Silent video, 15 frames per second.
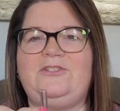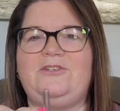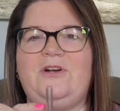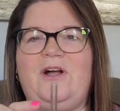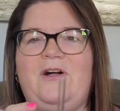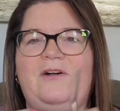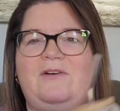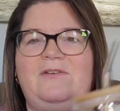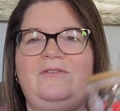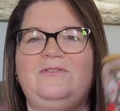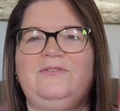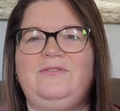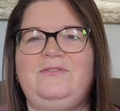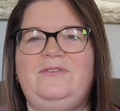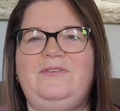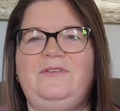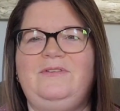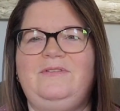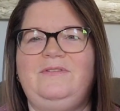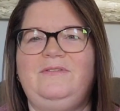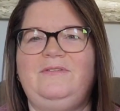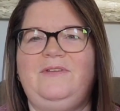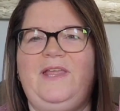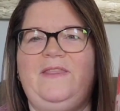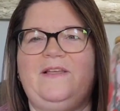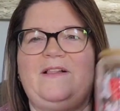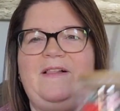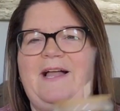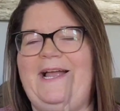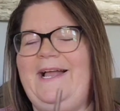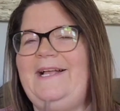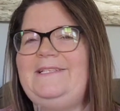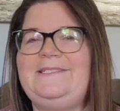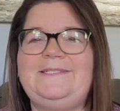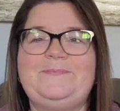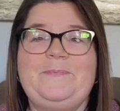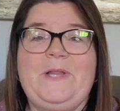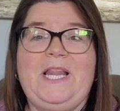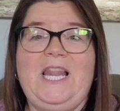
straw and the glass.